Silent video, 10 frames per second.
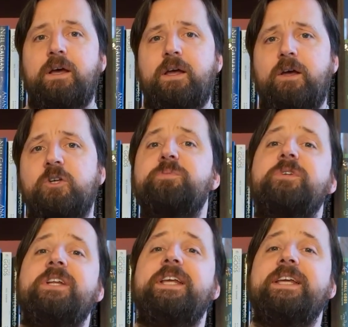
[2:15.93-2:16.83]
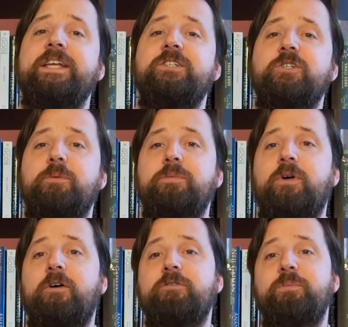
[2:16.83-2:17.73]
Uh, hospitality and kinship
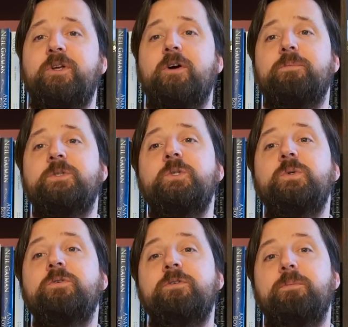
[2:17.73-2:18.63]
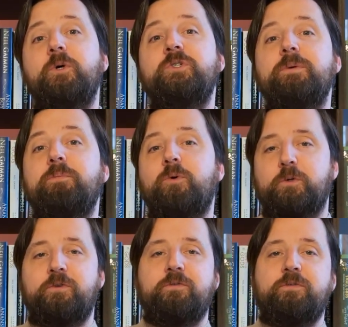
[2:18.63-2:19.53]
often become two of the most
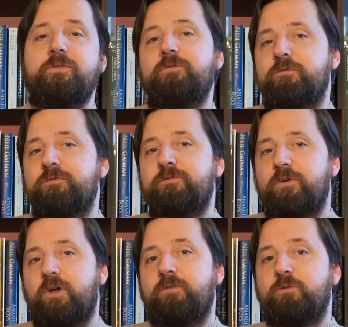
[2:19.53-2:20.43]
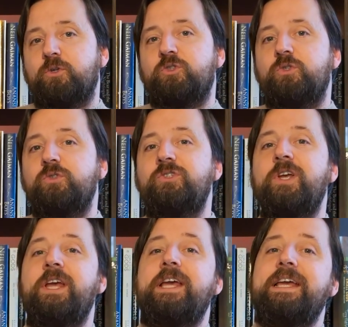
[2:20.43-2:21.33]
important uh, virtues
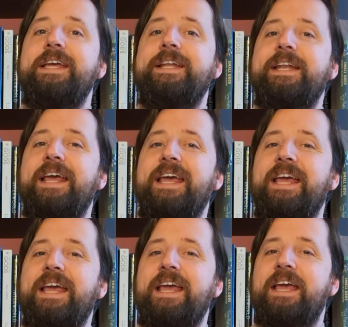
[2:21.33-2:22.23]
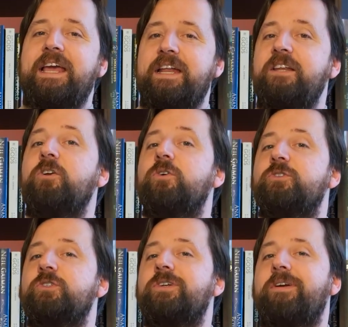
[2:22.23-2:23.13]
in any
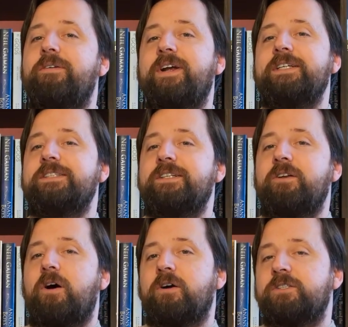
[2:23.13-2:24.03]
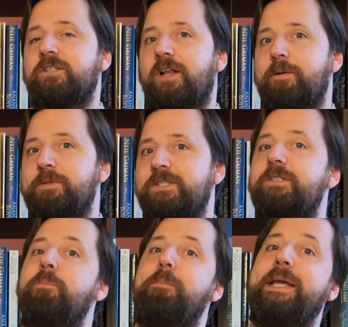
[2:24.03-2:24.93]
culture that arises in harsh
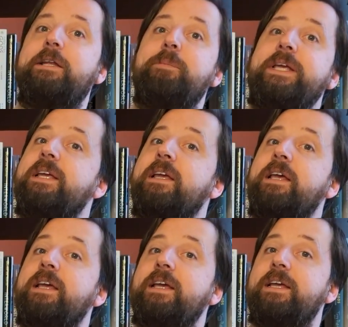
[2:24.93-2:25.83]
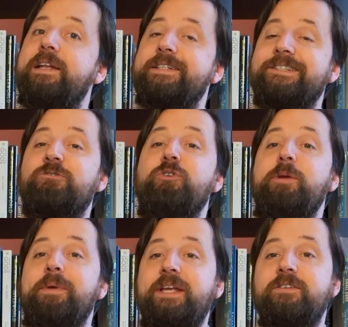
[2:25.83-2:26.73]
climates, may it be in
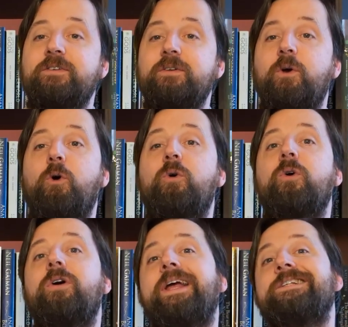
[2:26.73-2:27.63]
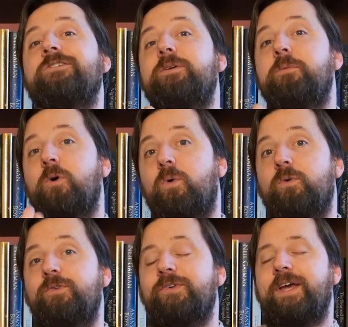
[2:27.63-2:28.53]
extreme heat or extreme
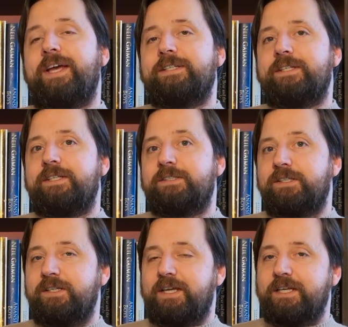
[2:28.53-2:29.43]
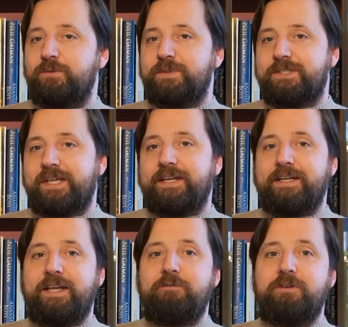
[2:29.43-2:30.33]
cold, as it is in the case with
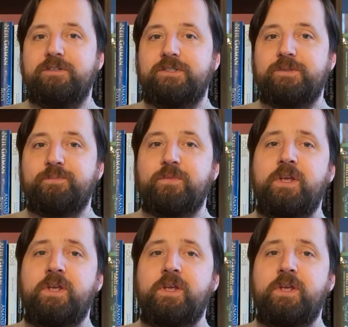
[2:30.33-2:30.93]
Scandinavians.